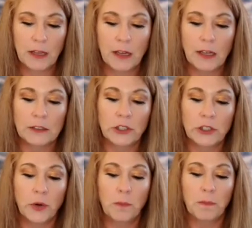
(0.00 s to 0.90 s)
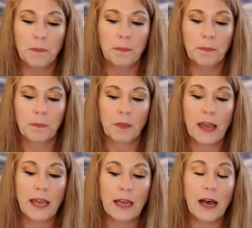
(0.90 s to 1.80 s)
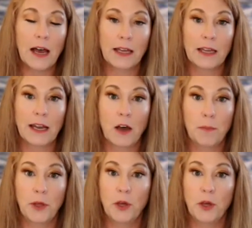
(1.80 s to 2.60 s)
So AI can help